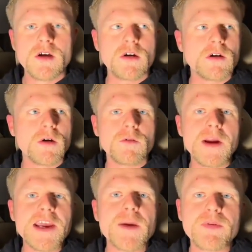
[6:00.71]
or
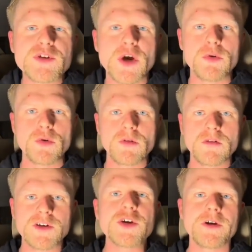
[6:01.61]
ringing up your total
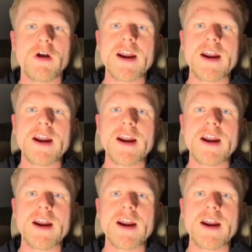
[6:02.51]
are doing right